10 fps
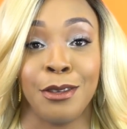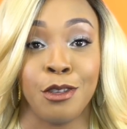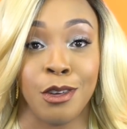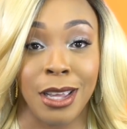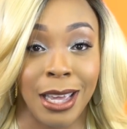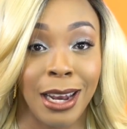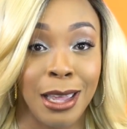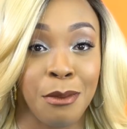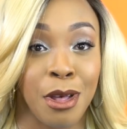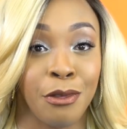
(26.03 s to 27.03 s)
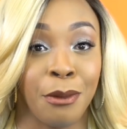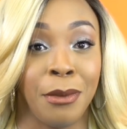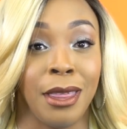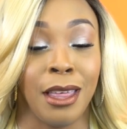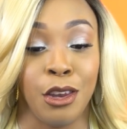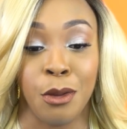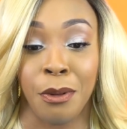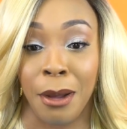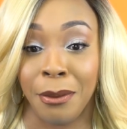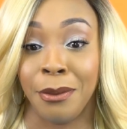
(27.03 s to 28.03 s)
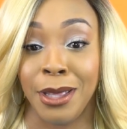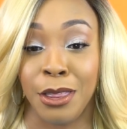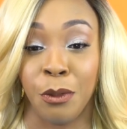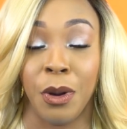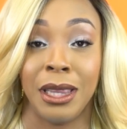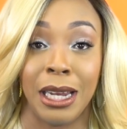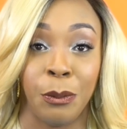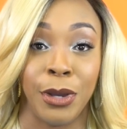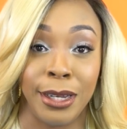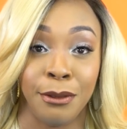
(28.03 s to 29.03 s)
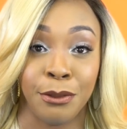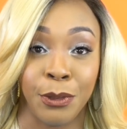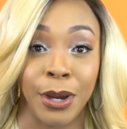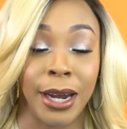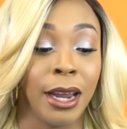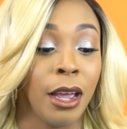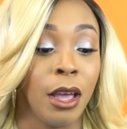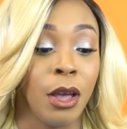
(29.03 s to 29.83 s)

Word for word: If you didn't get an email from me, then you're probably the one that I'm waiting for